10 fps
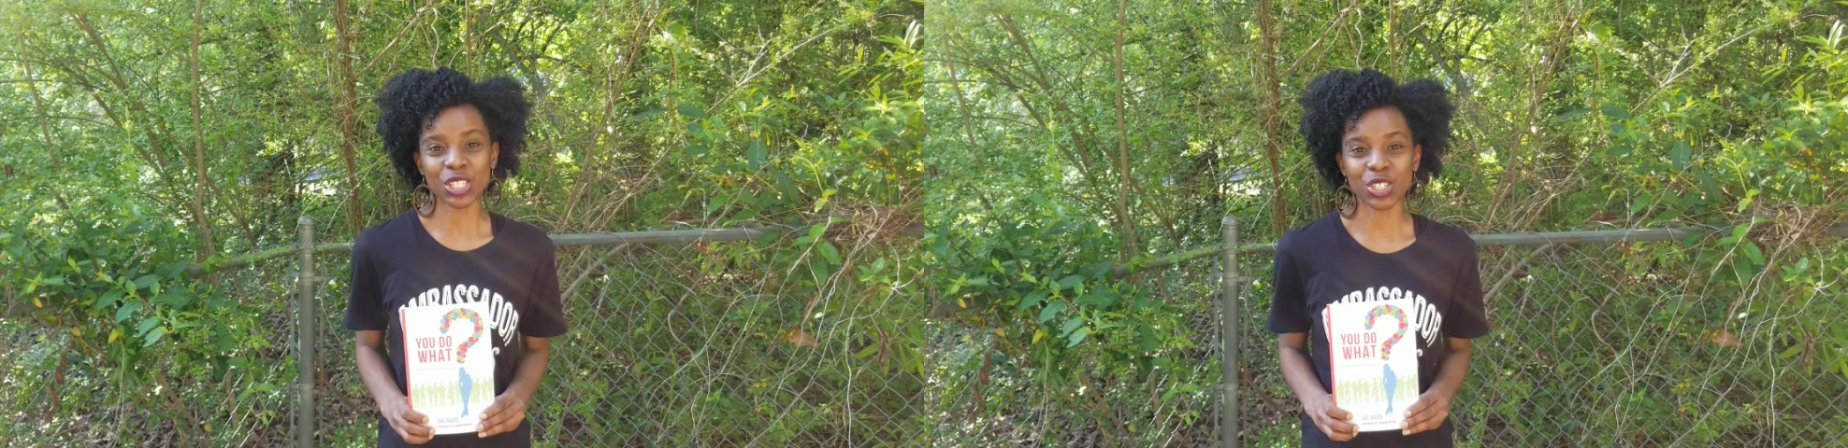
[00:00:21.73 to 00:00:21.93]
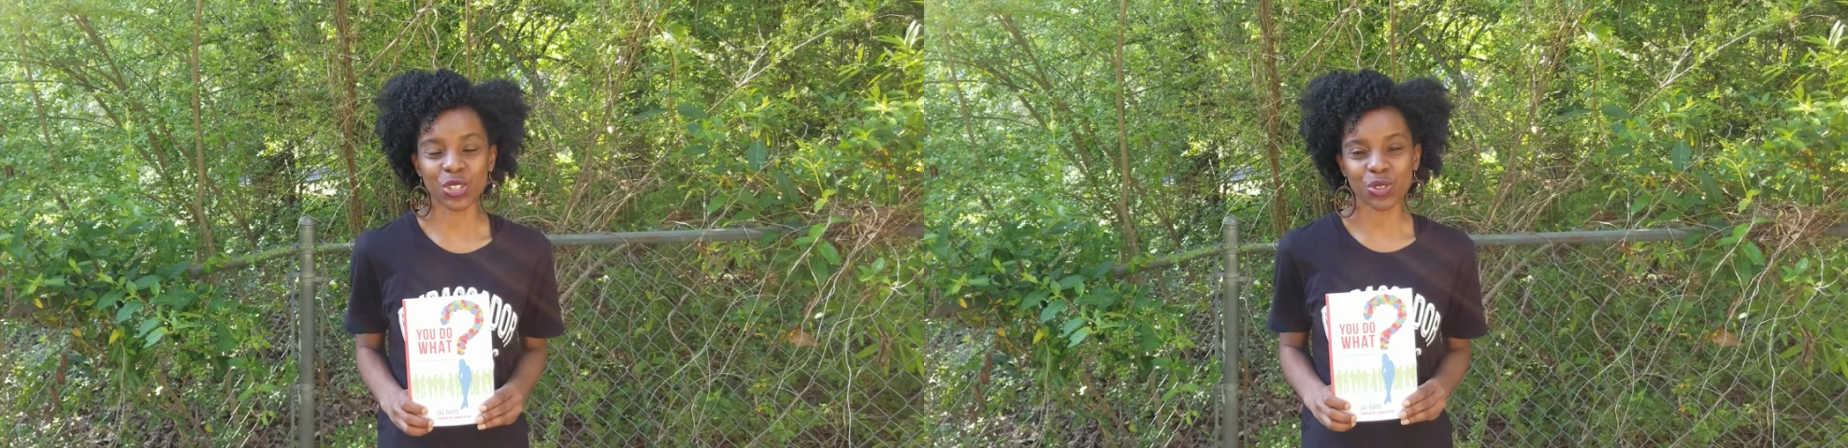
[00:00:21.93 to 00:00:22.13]

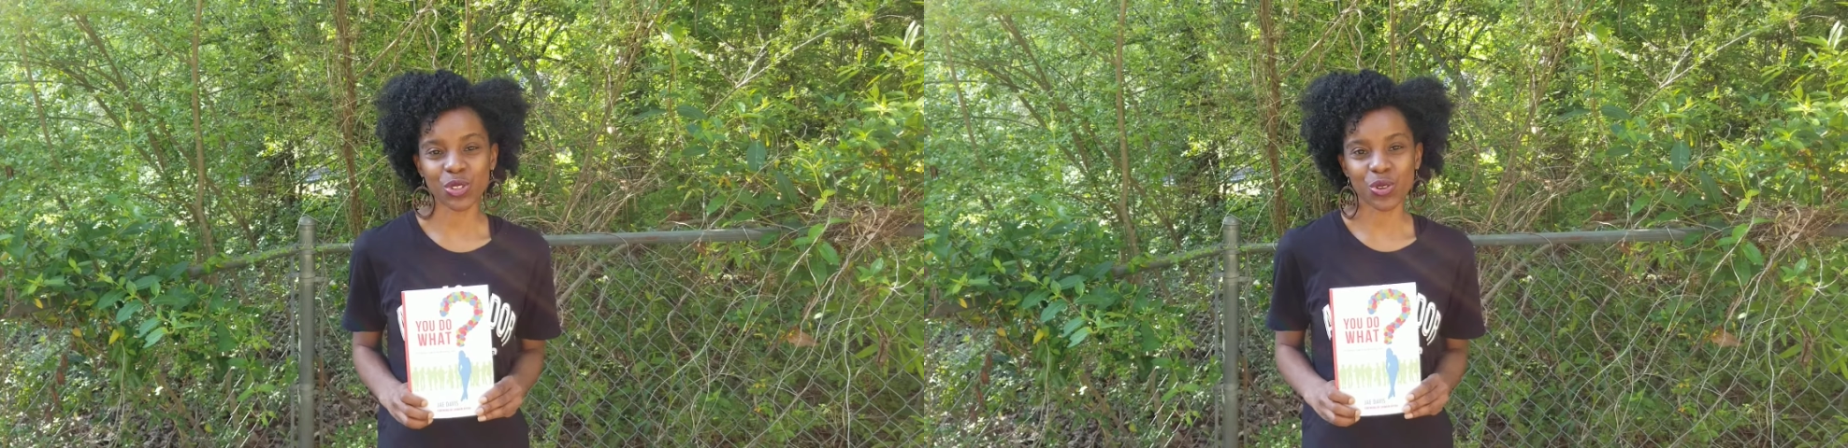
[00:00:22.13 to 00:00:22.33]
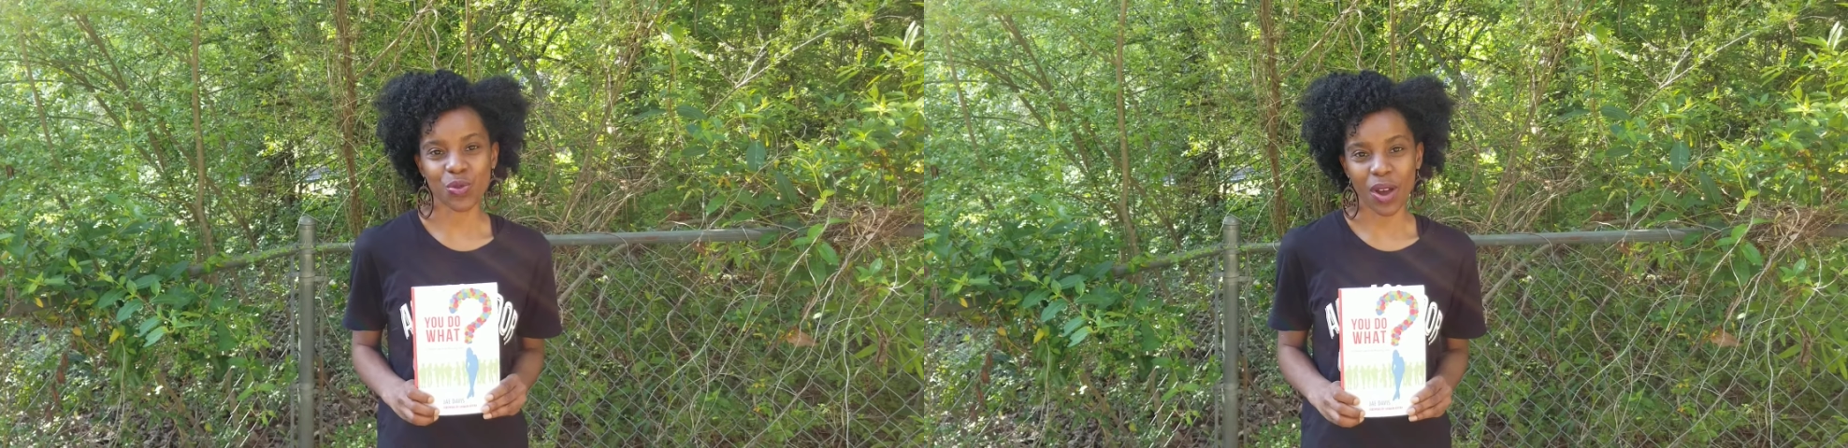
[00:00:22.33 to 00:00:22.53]
You
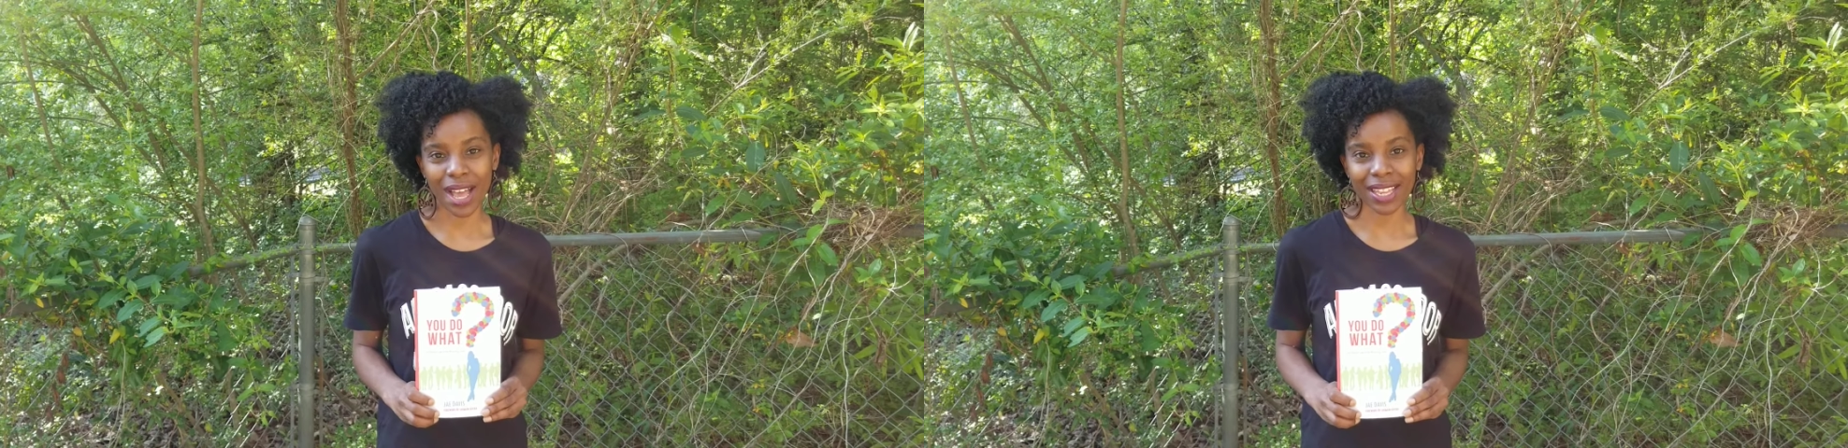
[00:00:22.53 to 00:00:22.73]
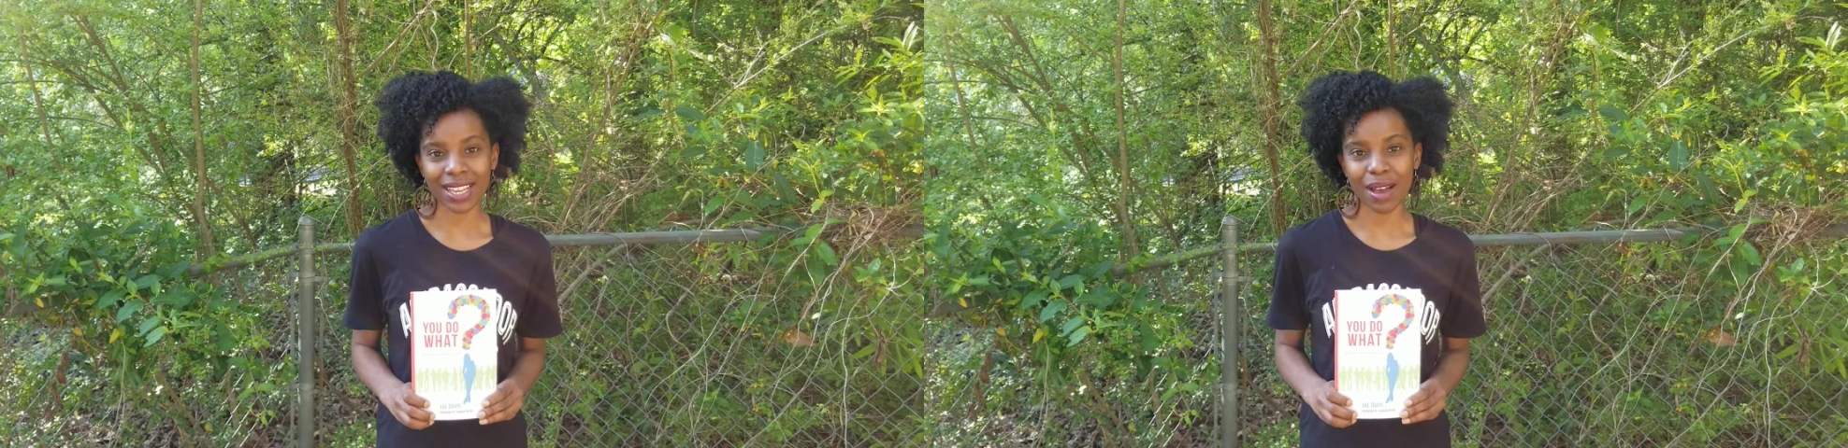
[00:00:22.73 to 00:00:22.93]
Do
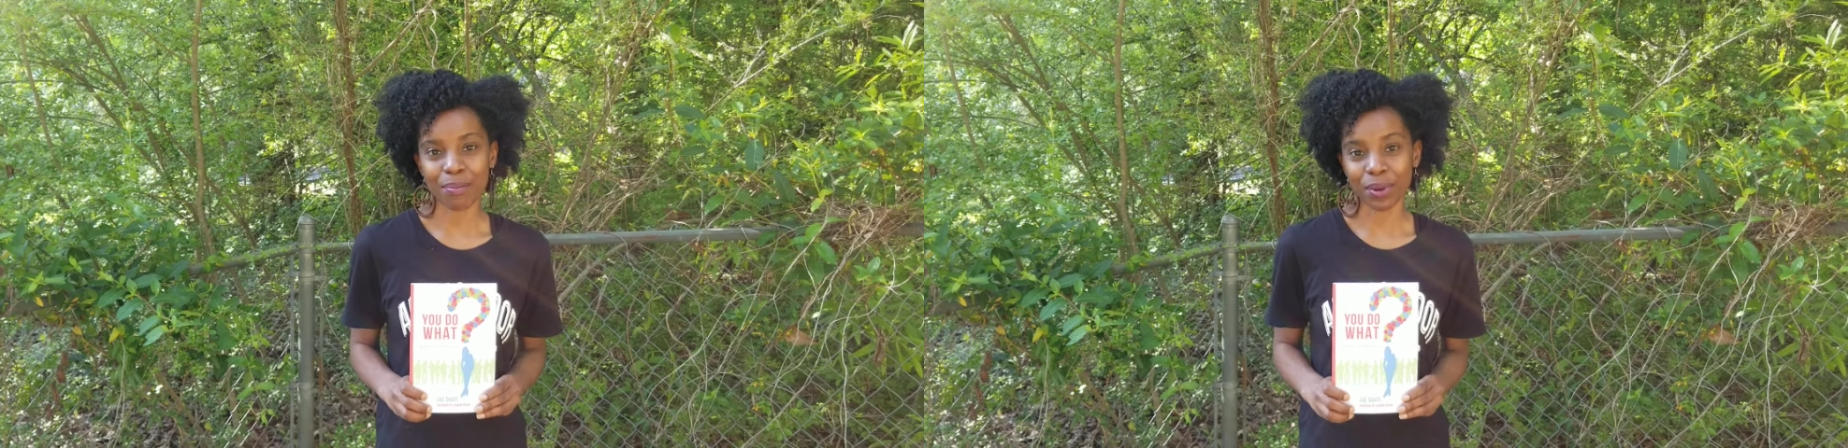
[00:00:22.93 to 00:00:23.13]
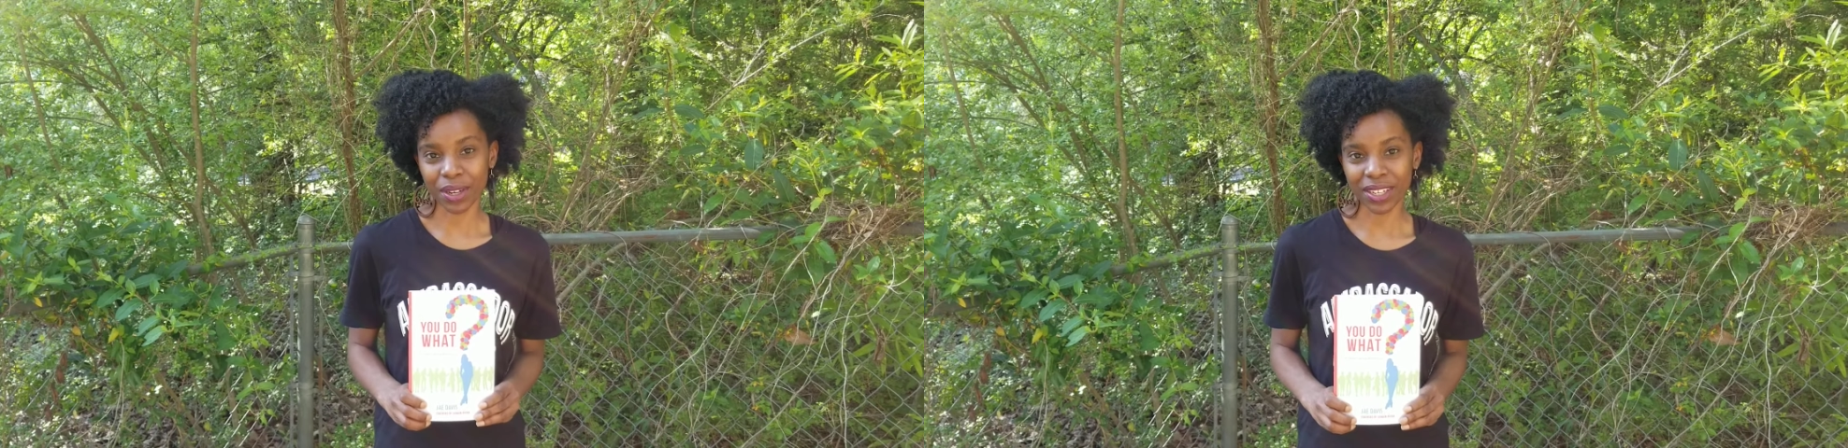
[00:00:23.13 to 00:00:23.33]
What
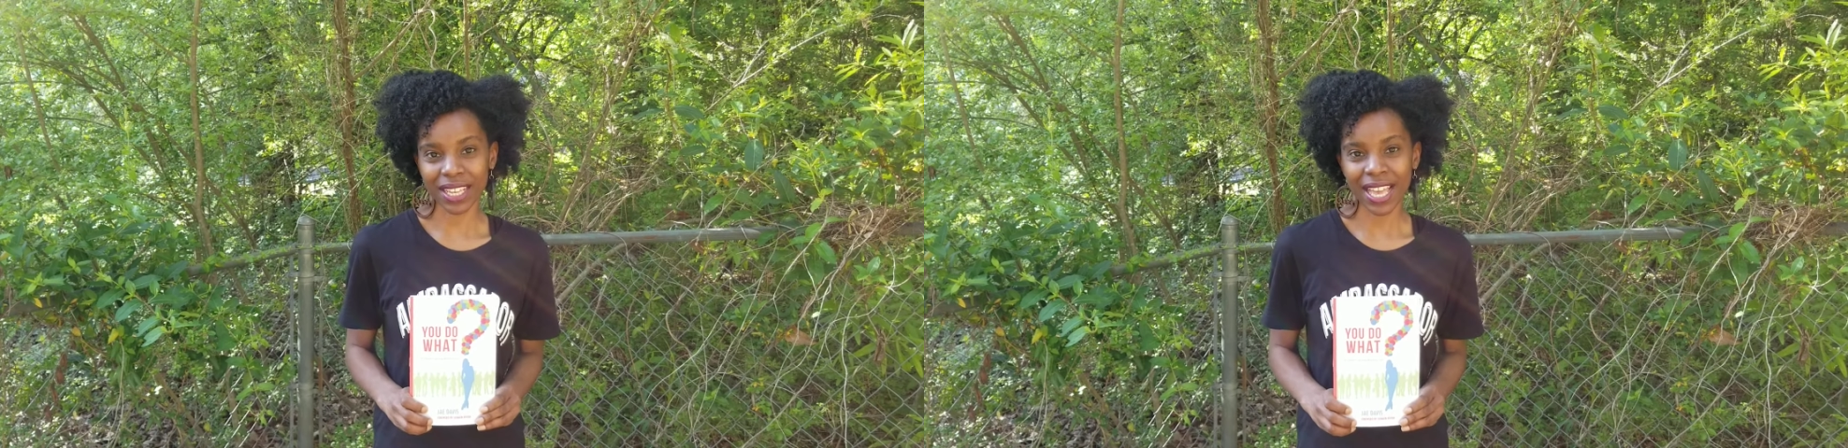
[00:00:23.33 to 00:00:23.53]
book.